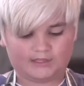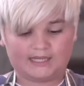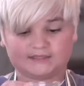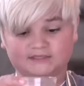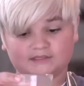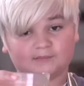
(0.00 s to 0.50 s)
we
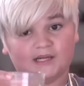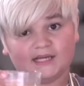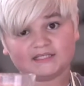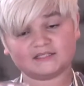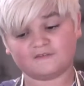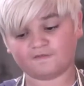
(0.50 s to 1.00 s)
got some
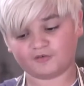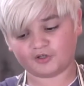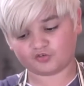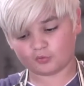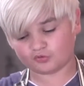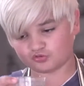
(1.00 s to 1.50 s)
nice,
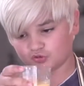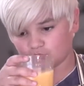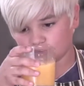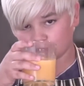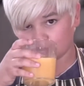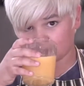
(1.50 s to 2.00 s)
fresh orange
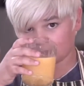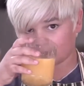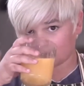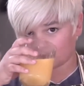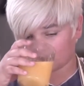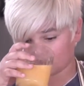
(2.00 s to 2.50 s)
juice,
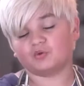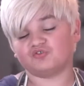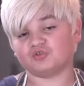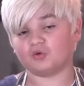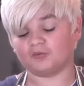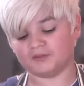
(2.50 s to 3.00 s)

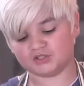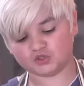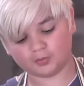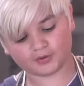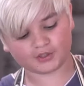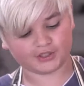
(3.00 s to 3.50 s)
which is going to be
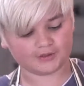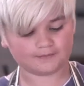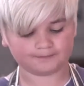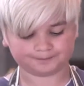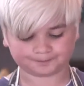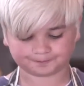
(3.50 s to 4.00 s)
super good.